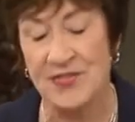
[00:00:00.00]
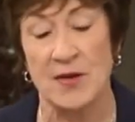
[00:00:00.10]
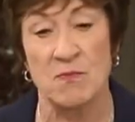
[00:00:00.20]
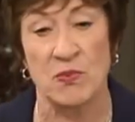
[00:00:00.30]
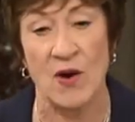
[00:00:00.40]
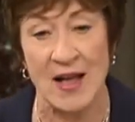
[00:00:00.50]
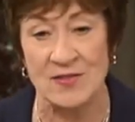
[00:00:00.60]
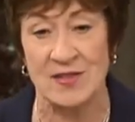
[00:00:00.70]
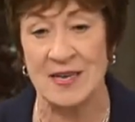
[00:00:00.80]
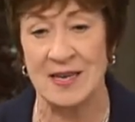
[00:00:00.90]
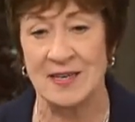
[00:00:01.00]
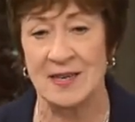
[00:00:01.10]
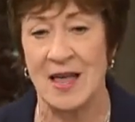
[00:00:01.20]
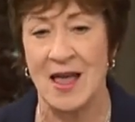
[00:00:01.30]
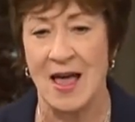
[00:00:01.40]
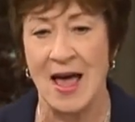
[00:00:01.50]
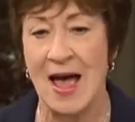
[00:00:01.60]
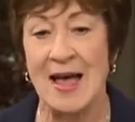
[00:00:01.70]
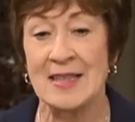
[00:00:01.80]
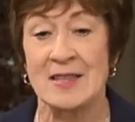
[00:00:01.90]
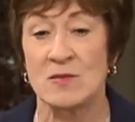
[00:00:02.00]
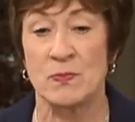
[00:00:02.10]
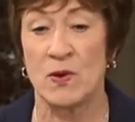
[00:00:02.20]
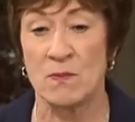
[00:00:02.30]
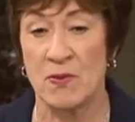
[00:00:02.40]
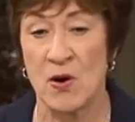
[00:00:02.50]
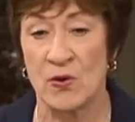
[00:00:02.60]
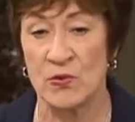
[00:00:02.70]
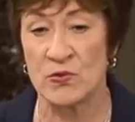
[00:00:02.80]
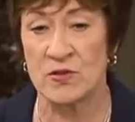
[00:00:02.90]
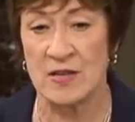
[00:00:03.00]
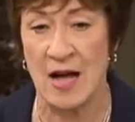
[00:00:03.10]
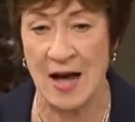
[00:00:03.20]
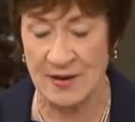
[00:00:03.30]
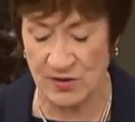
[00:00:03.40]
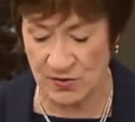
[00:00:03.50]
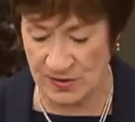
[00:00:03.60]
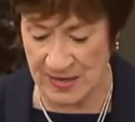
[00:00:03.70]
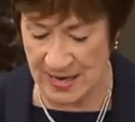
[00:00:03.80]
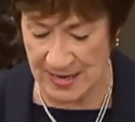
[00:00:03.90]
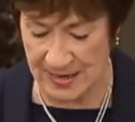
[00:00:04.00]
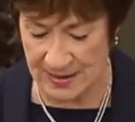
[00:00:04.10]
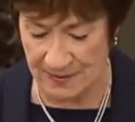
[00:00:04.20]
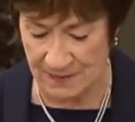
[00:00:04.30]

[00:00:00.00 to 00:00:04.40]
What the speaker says: the president has proposed to undertake.